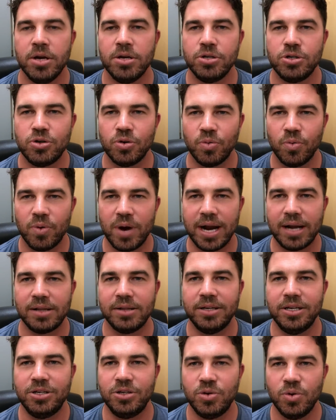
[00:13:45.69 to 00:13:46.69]

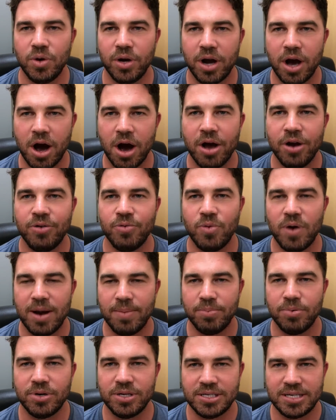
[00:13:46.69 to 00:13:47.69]
directly to an
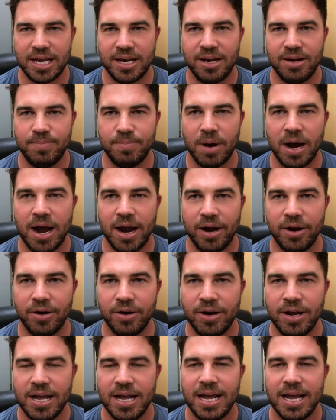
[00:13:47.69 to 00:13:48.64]
unrepresented buyer,